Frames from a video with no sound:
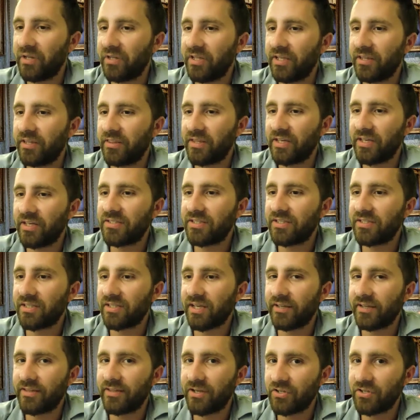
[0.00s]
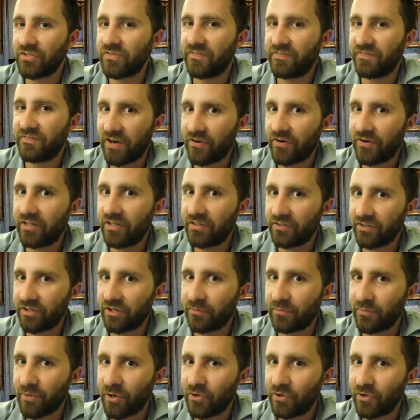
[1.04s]
But like this is like there's very
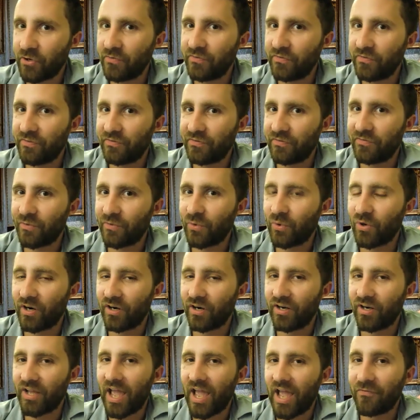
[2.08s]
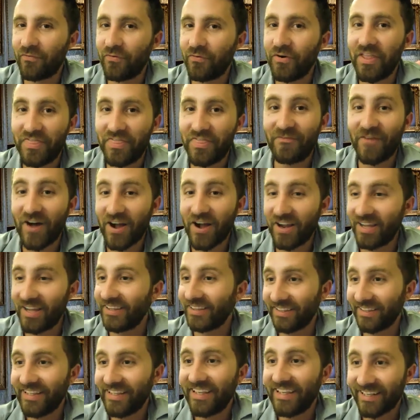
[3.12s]
clear motive for every
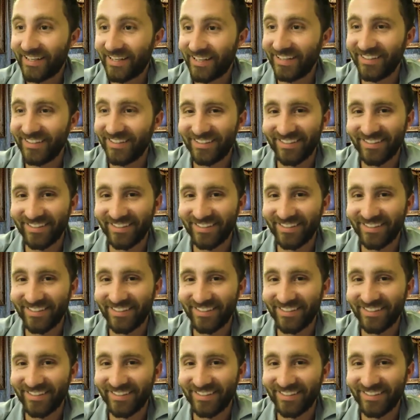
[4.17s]
fucking lead.